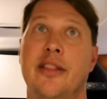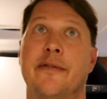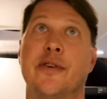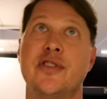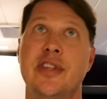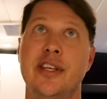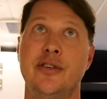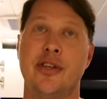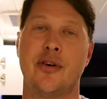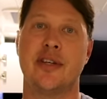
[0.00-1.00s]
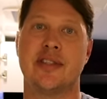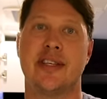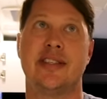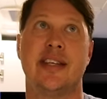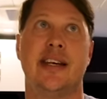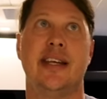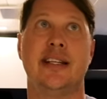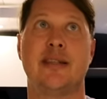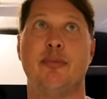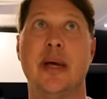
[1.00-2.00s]
The first thing you'll notice is that
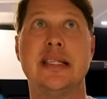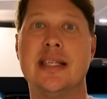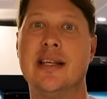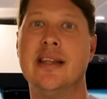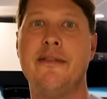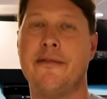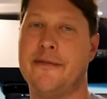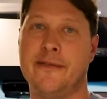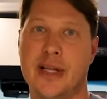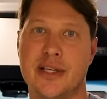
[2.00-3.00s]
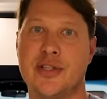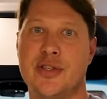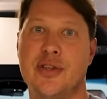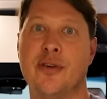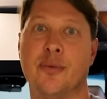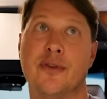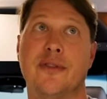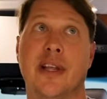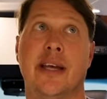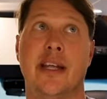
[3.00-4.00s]
it's basically flush to the
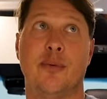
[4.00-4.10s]
roof line.